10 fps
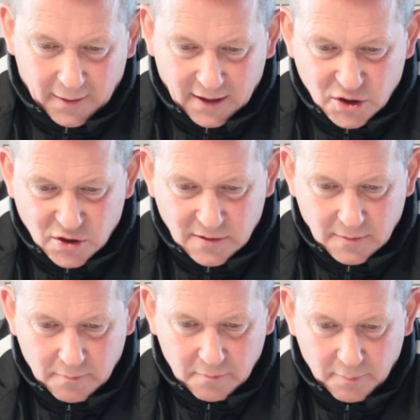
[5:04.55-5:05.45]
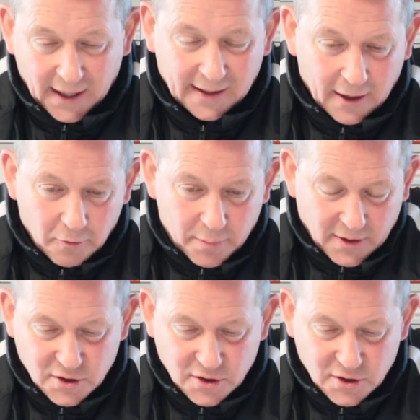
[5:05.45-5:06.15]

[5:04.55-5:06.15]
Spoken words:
minutes by now, but